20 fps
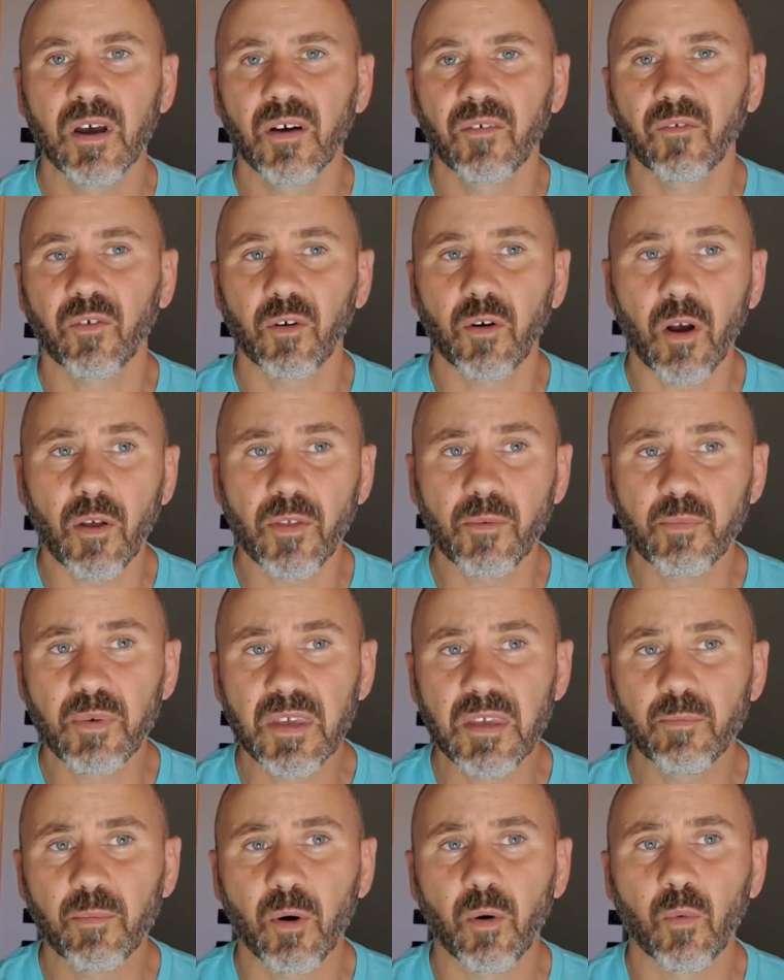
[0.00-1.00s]
For all the
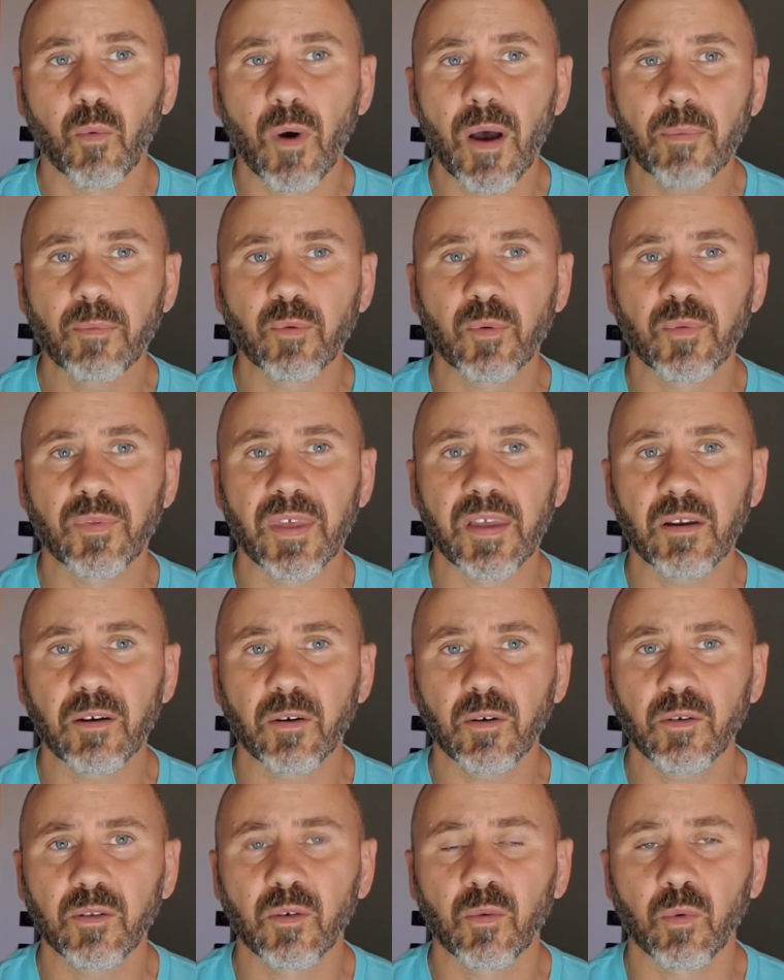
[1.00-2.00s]
people wept when they
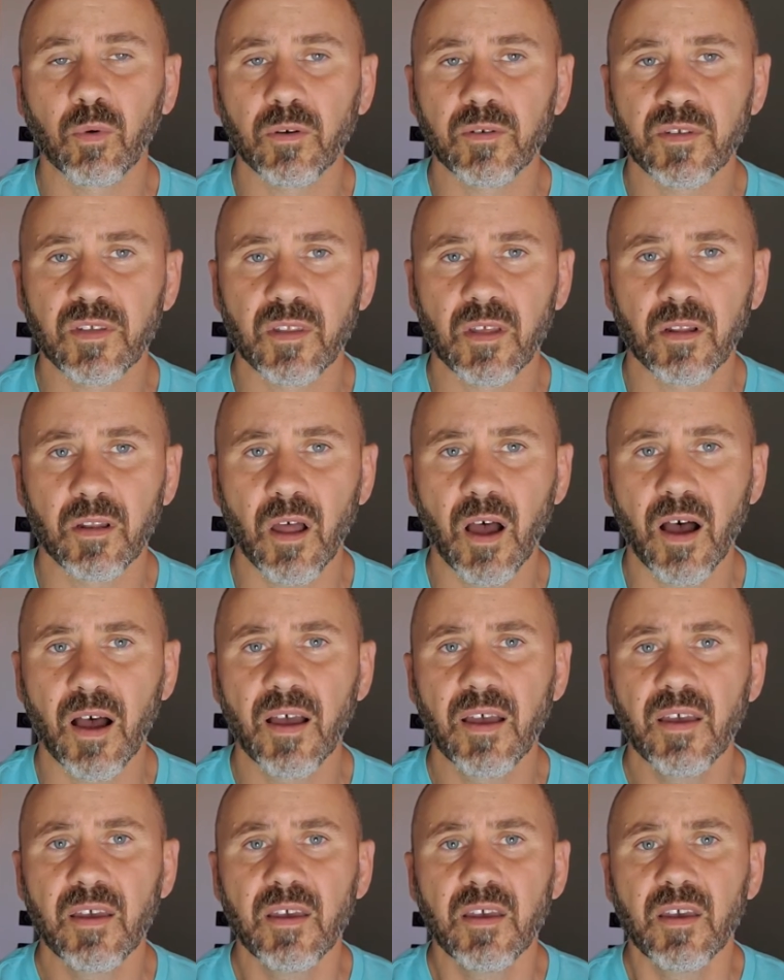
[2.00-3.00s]
heard the words of the
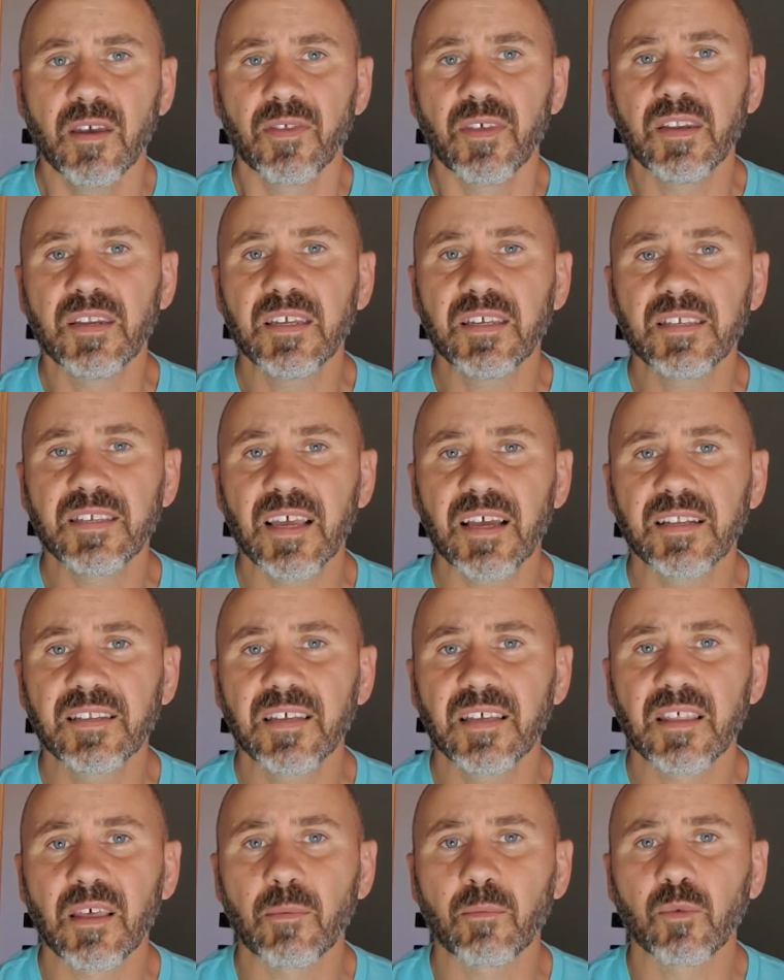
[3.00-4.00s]
law. Then he said
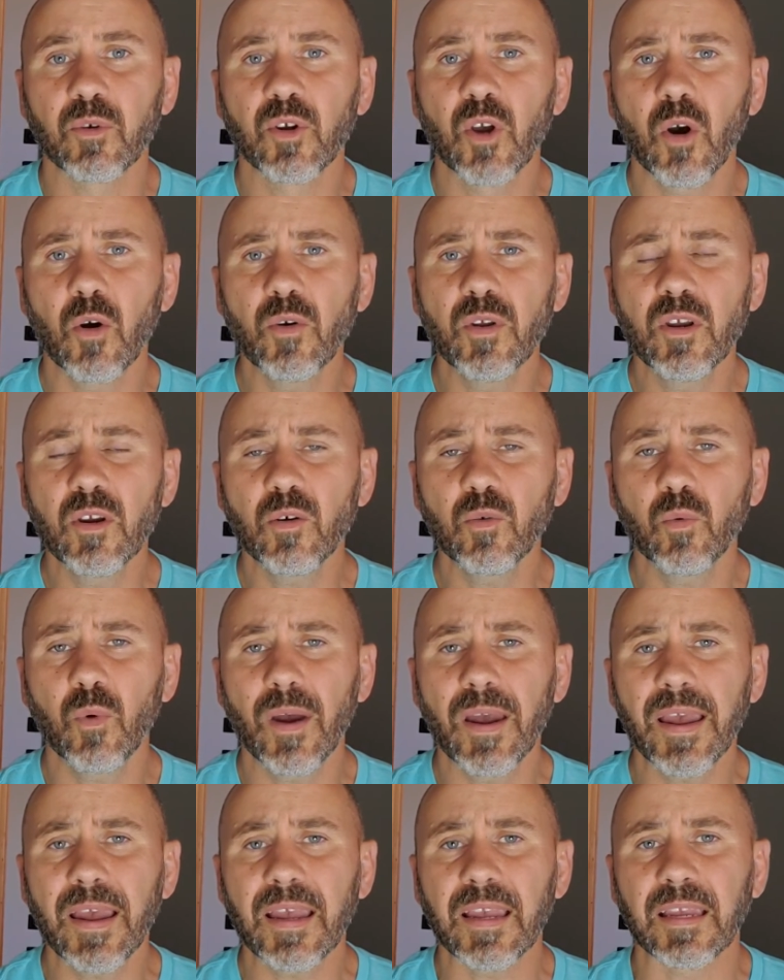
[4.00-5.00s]
to them, go your
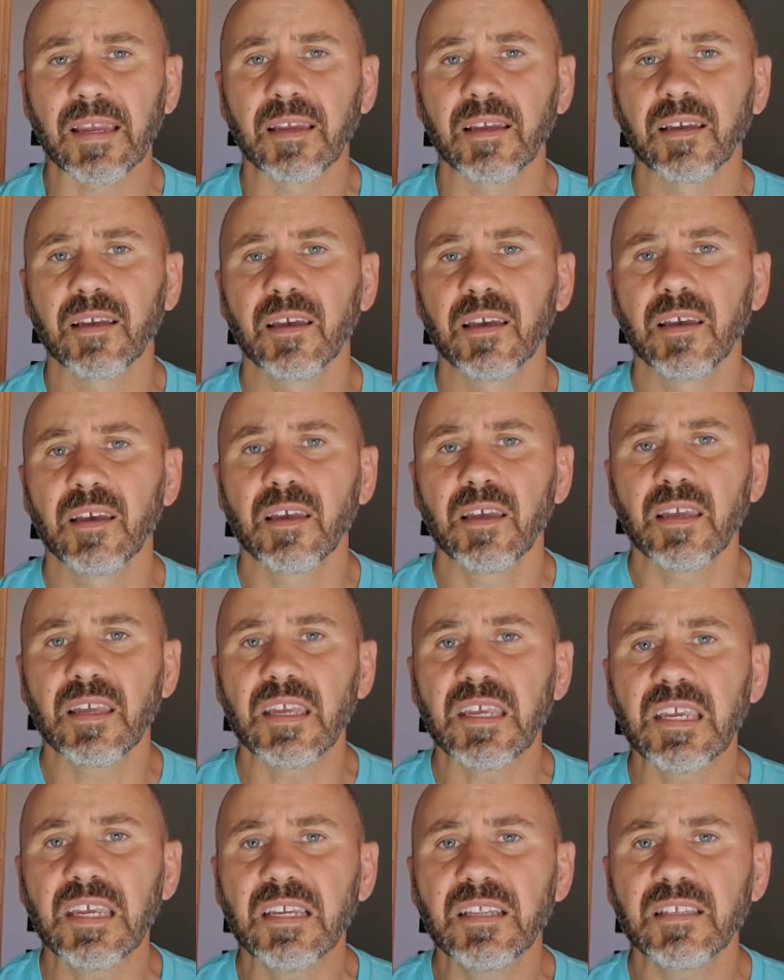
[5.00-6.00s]
way,
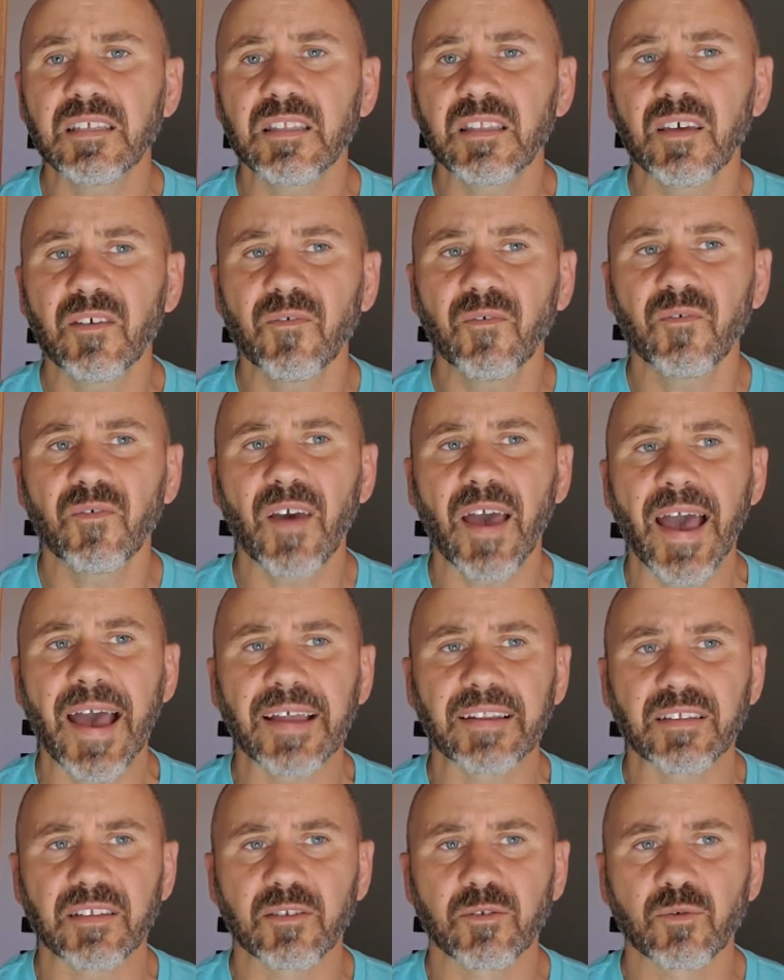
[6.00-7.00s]
eat the
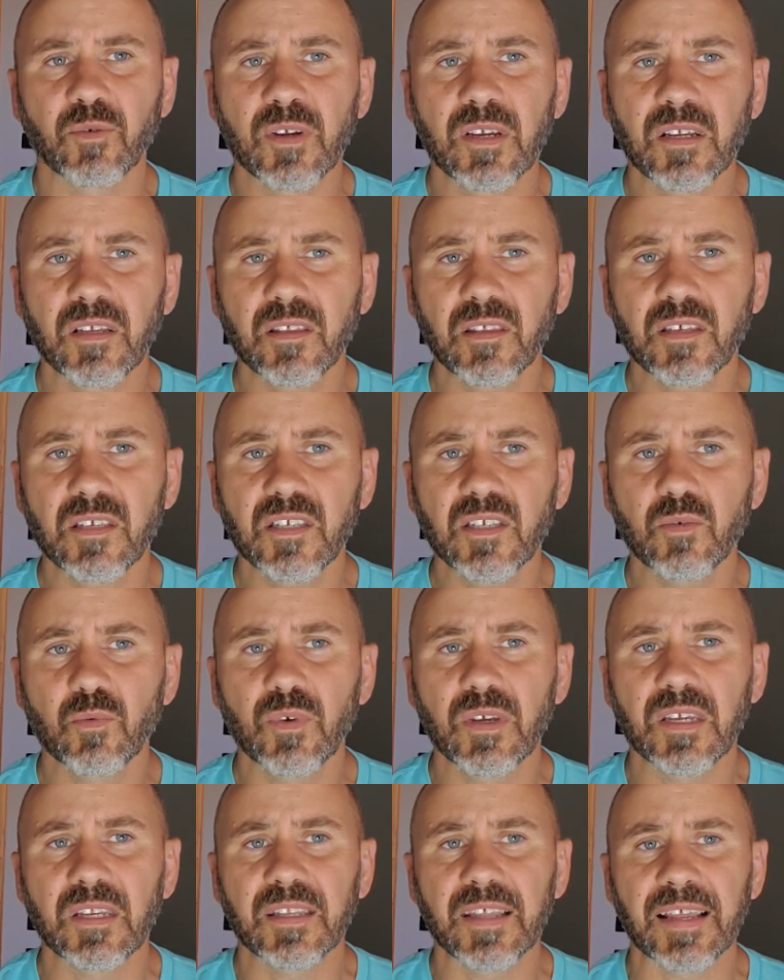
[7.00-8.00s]
fat, drink the
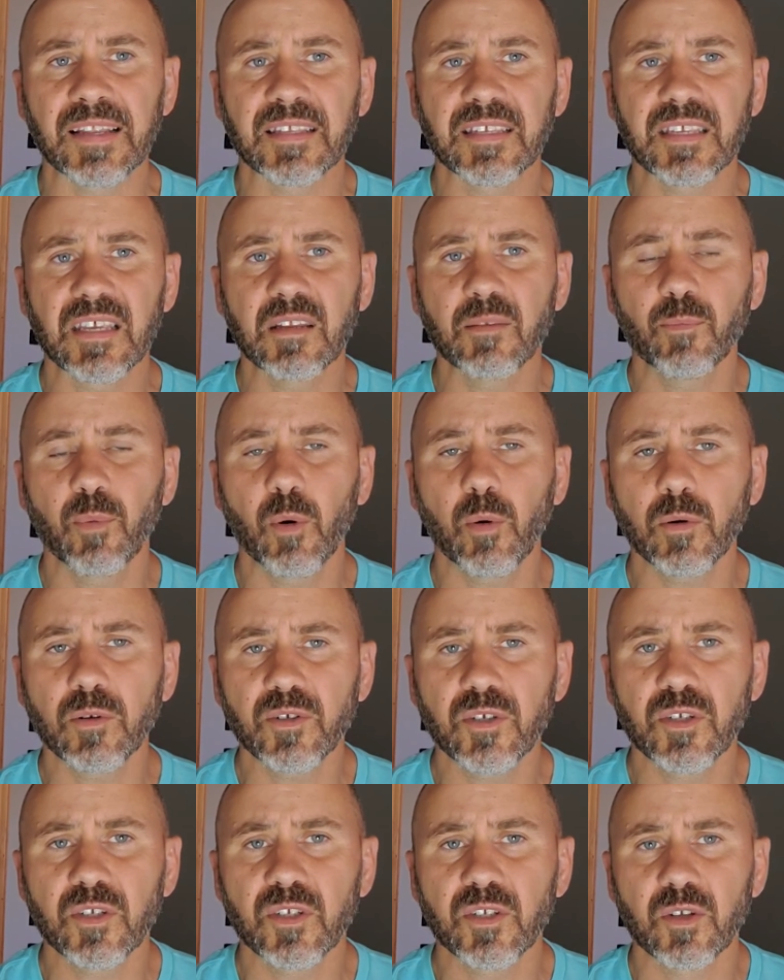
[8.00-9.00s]
sweet, and send
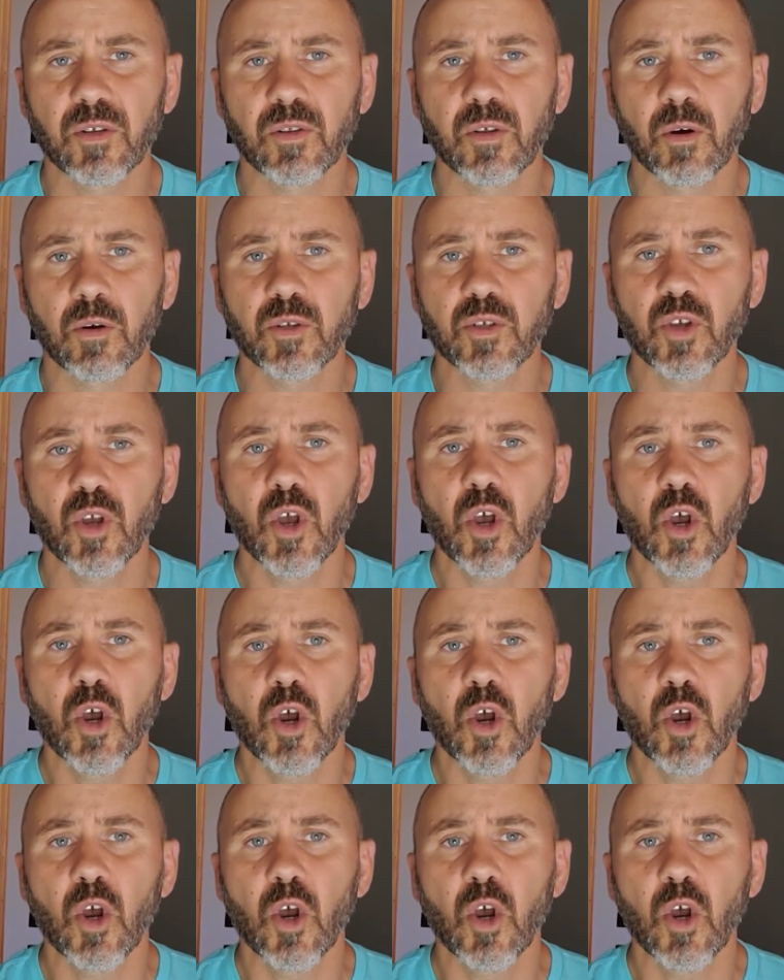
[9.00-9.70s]
portions to those